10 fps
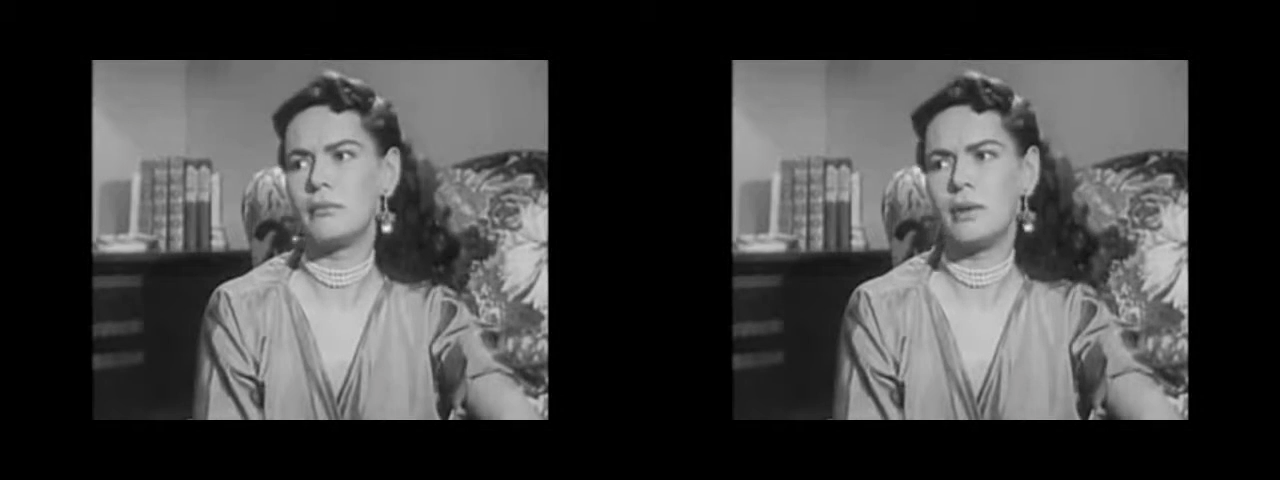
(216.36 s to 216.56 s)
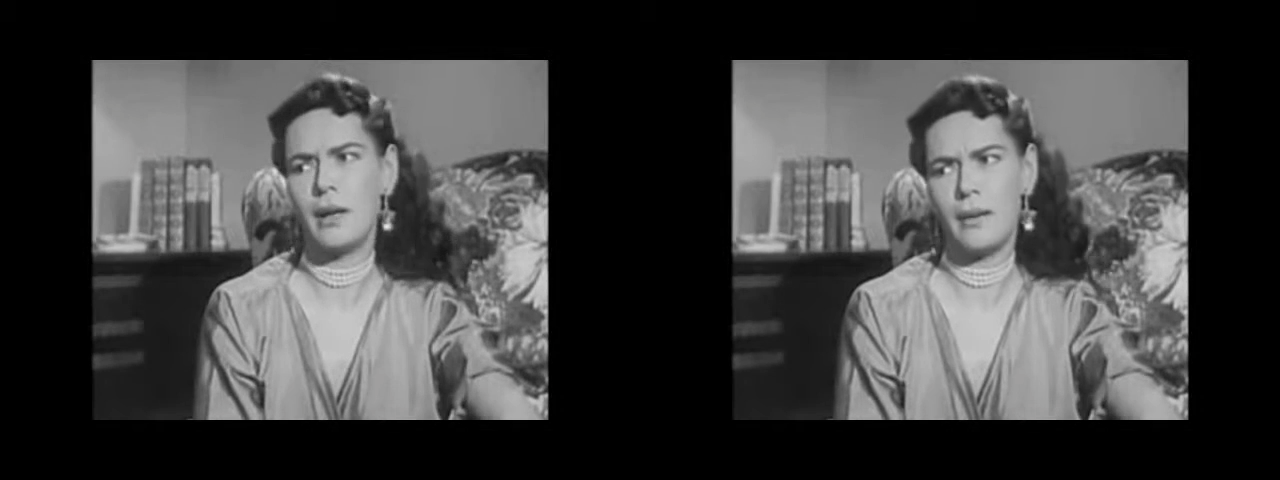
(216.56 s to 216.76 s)

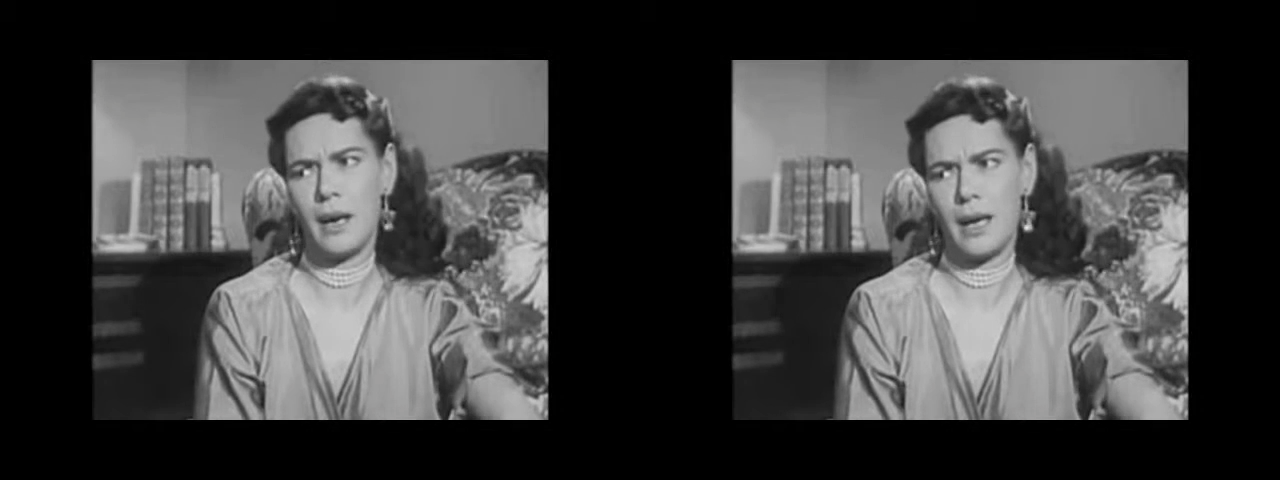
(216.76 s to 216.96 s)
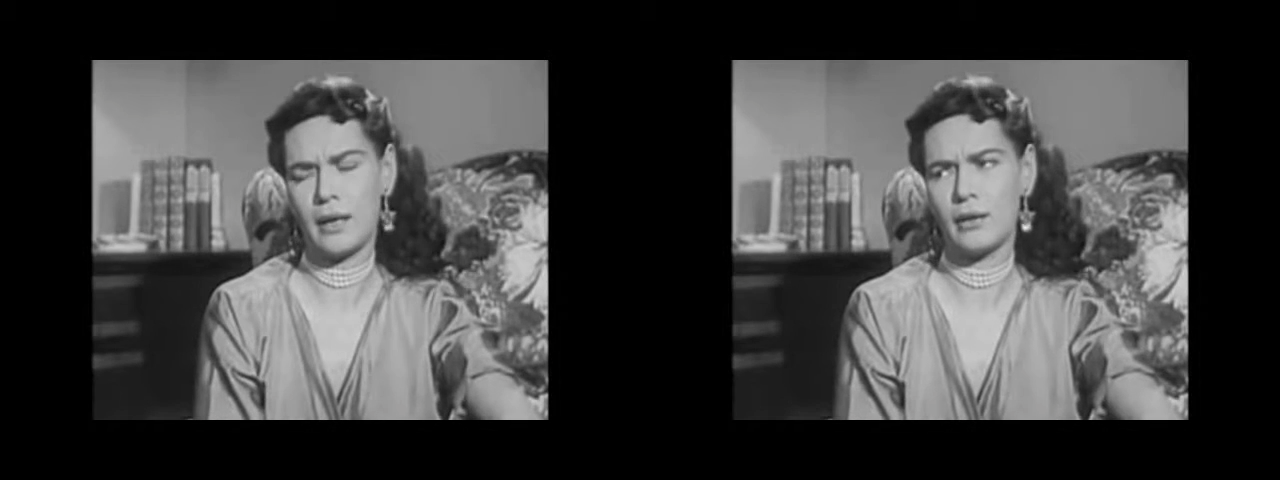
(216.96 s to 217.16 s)
None
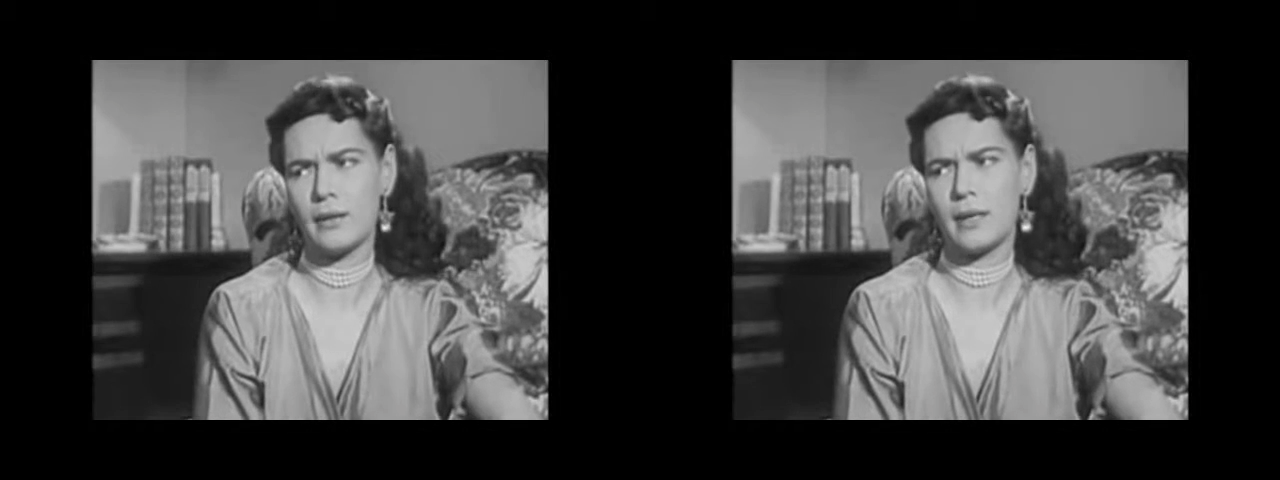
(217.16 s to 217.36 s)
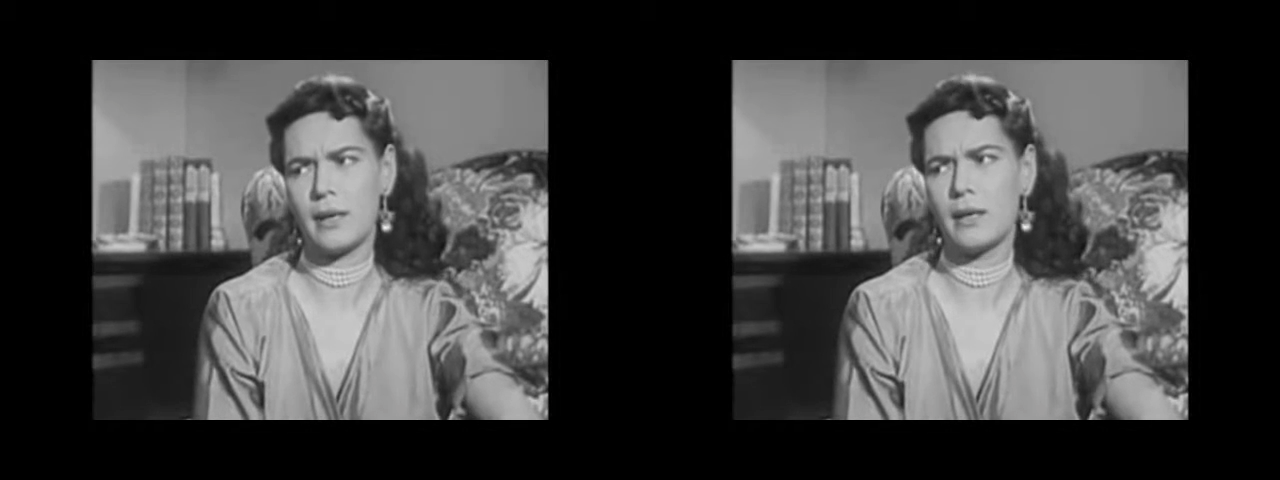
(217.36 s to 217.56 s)
that I could
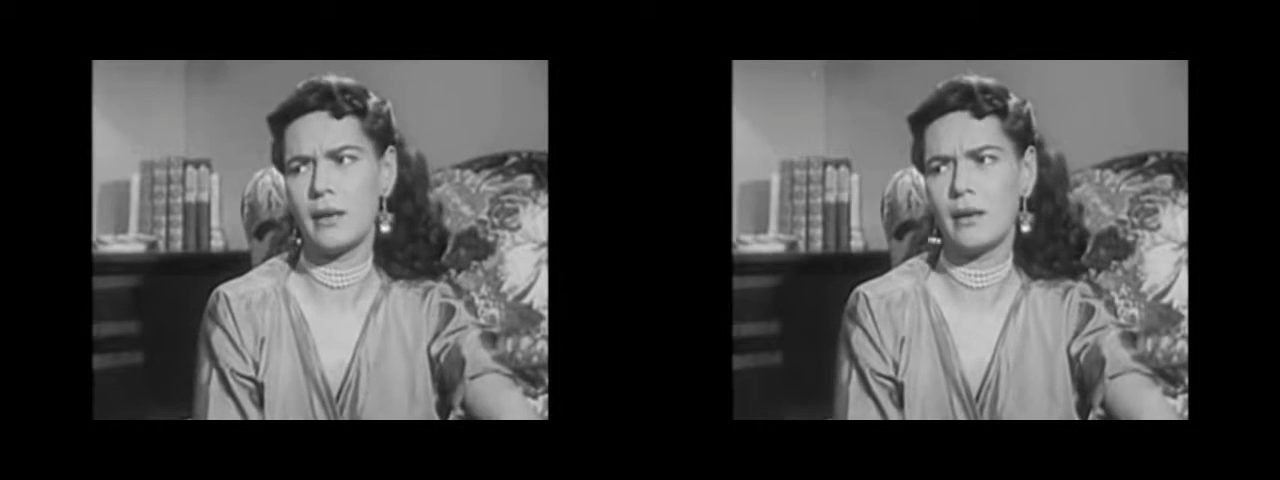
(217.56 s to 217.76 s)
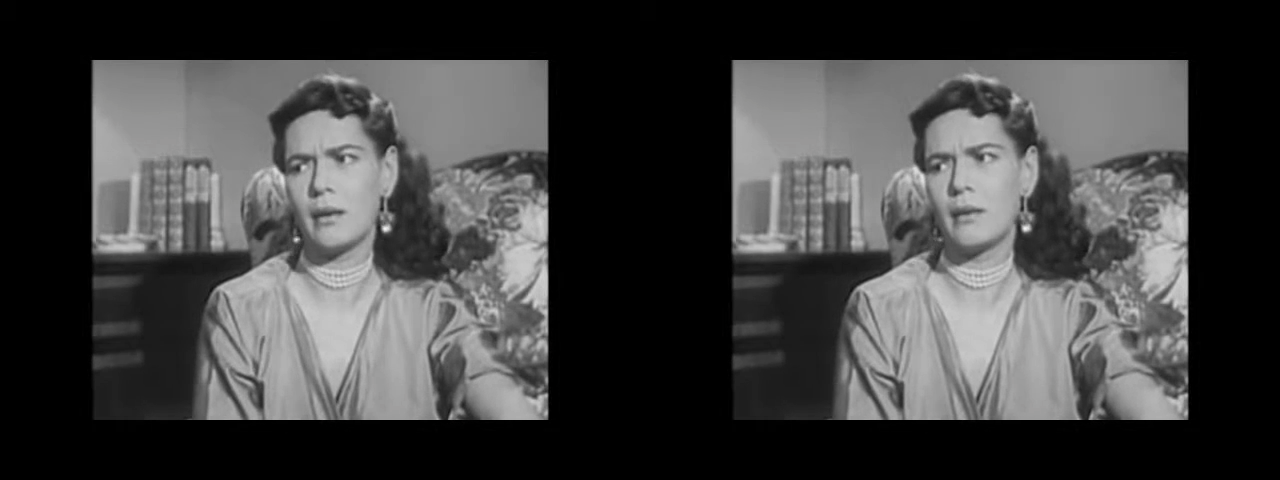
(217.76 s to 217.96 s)
see.
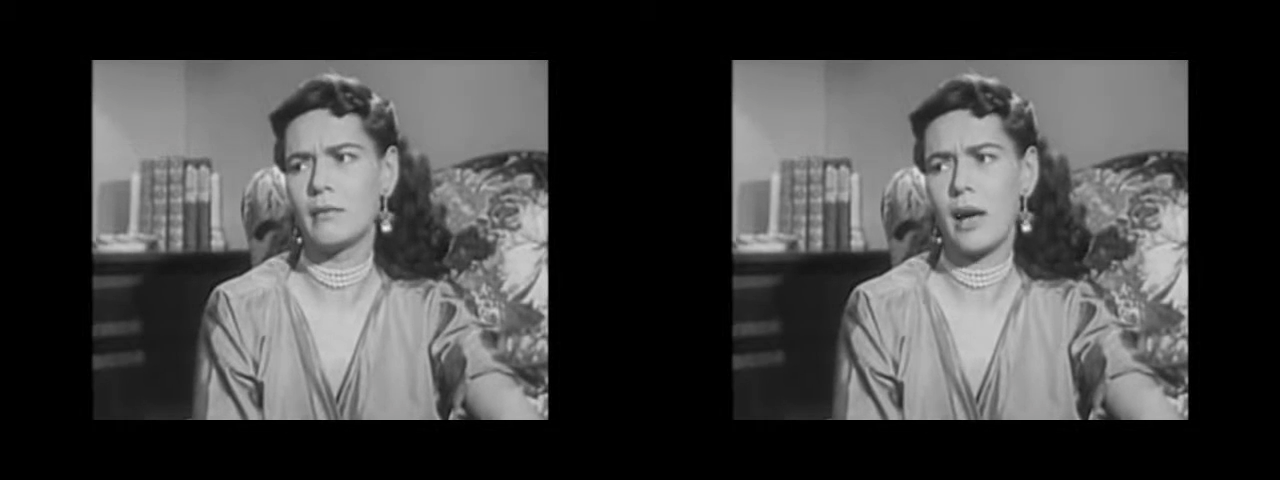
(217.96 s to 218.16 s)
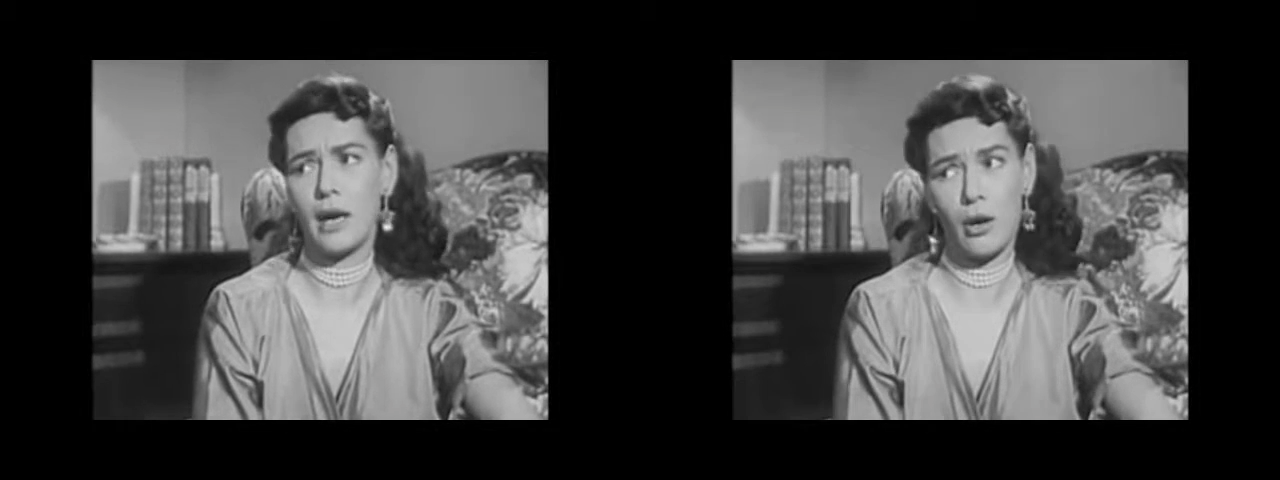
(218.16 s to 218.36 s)

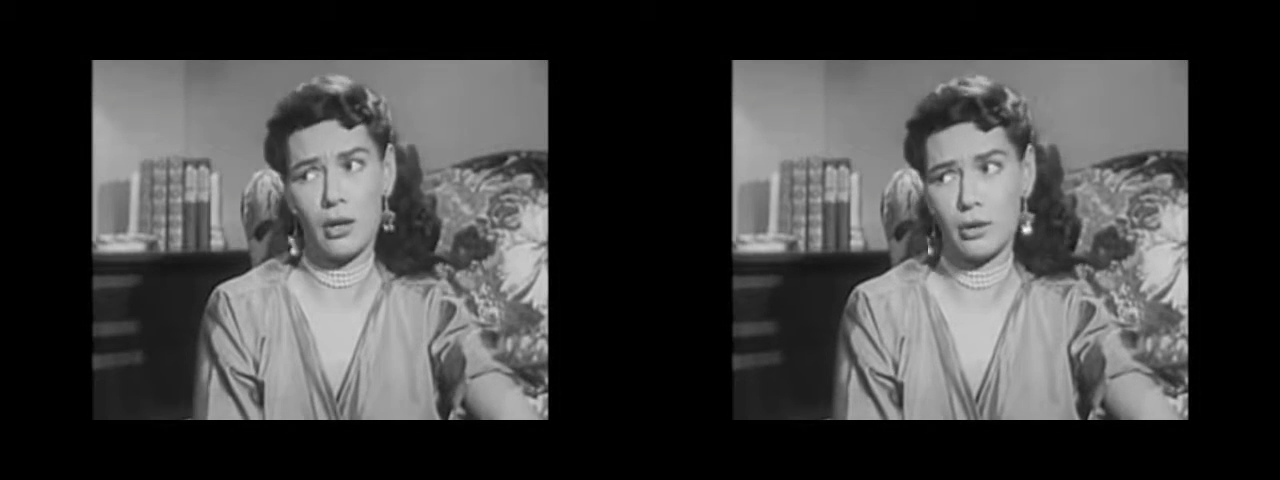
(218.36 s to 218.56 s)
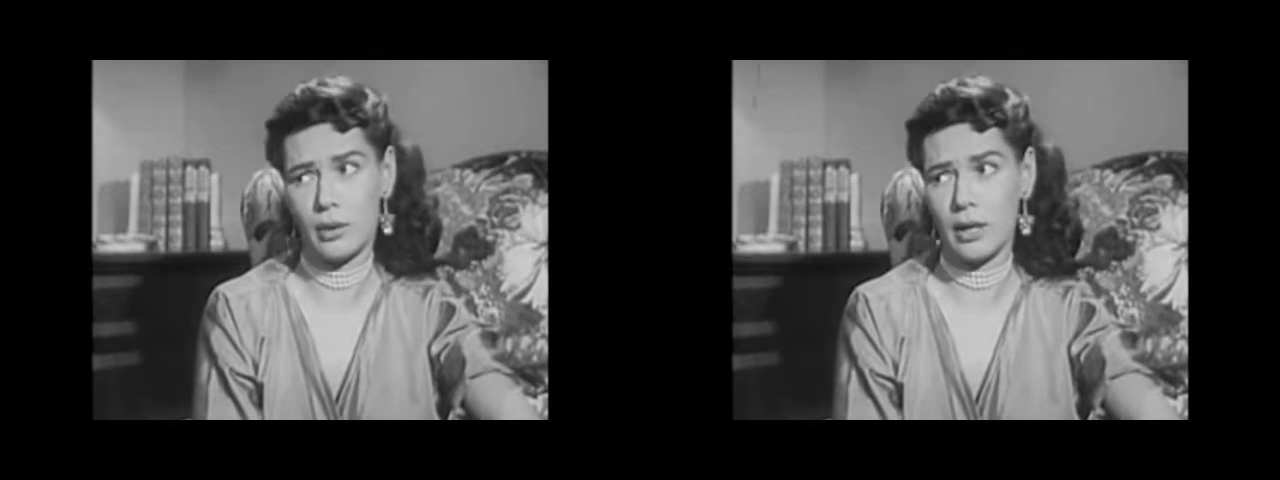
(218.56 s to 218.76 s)
I
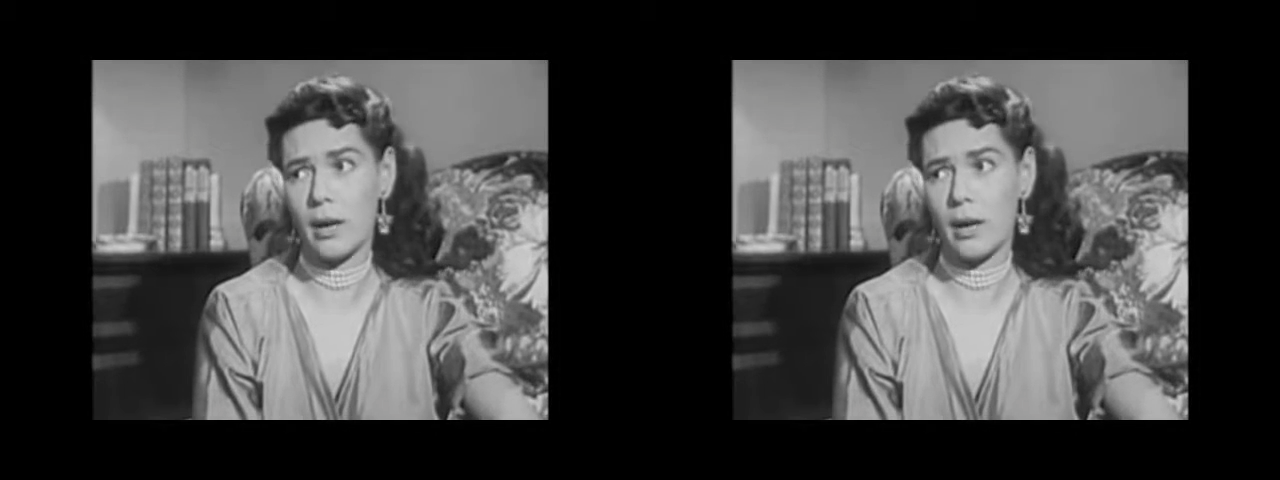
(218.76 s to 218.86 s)
called to her a